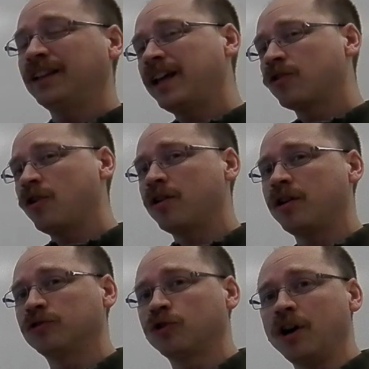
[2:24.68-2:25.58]
Later on,
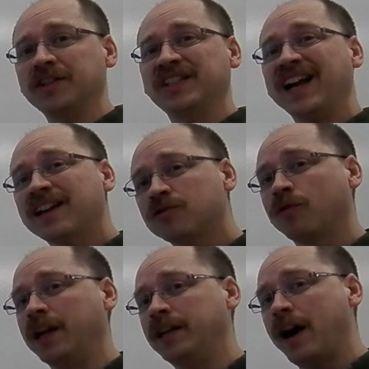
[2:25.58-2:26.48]
I'll draw a second
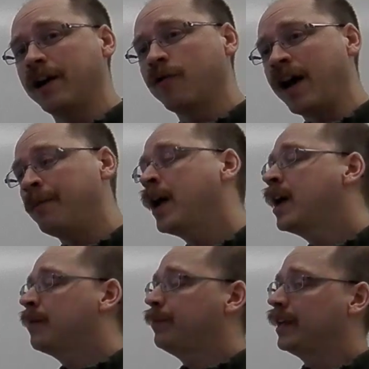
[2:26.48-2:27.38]
ray diagram
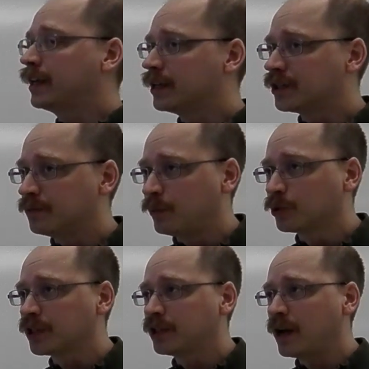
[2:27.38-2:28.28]
because
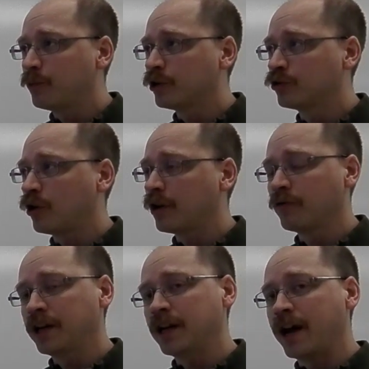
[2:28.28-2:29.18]
most of the time when you're drawing a
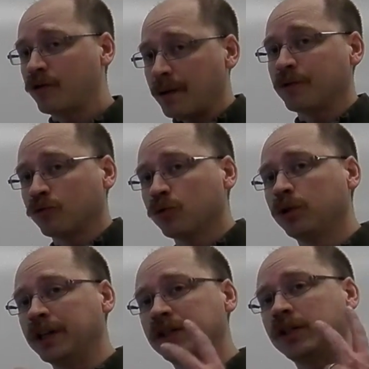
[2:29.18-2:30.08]
ray diagram, the
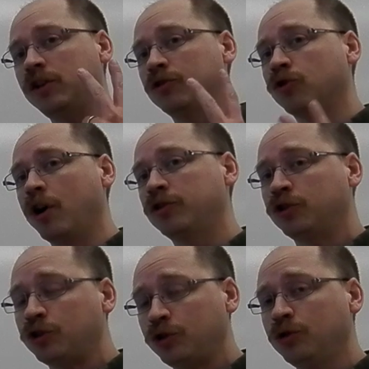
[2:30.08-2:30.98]
rule is you draw
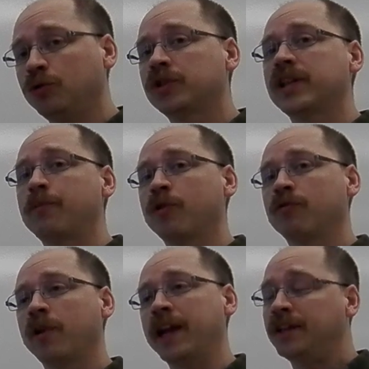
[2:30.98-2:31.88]
two separate
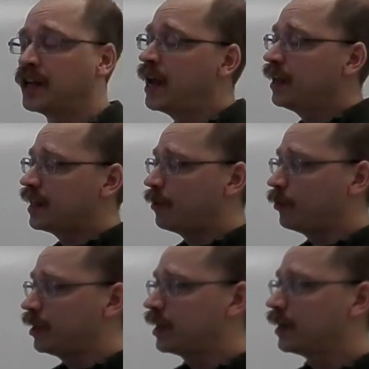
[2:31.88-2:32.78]
rays. That
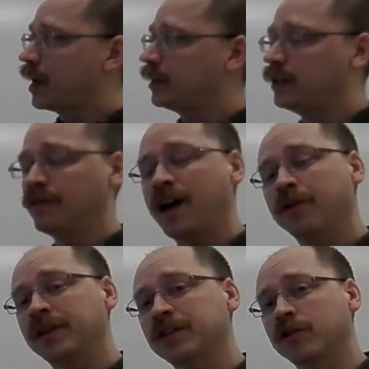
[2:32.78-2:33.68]
way you get an idea of how
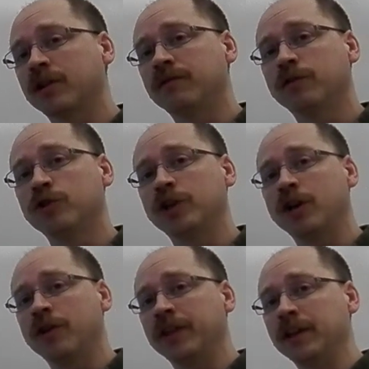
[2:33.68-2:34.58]
things are converging
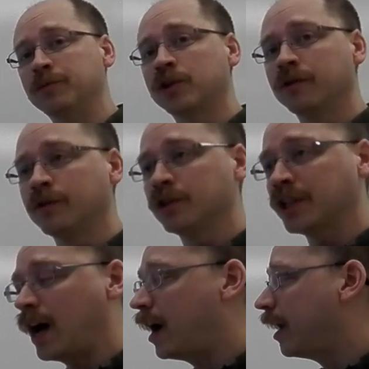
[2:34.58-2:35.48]
on the
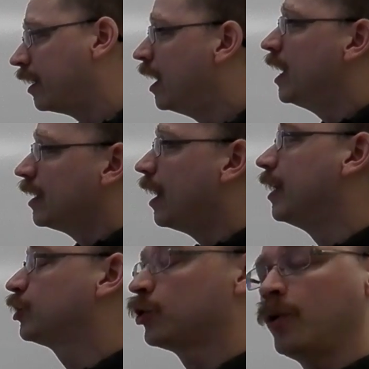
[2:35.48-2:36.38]
observer's eye,
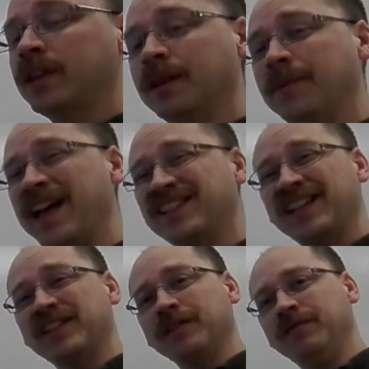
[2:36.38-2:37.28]
uh, showing them that
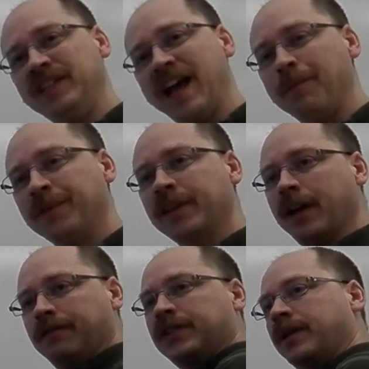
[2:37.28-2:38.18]
sense of depth
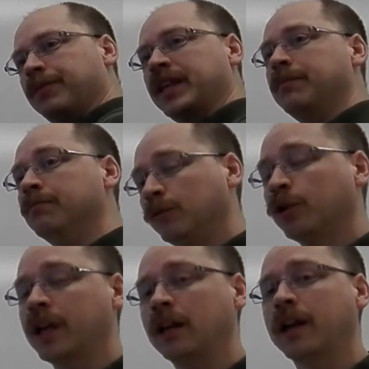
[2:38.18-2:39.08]
of something
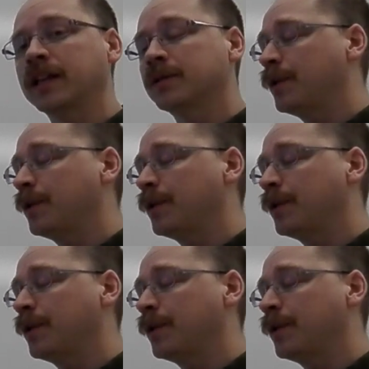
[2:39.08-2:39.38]
looking like it's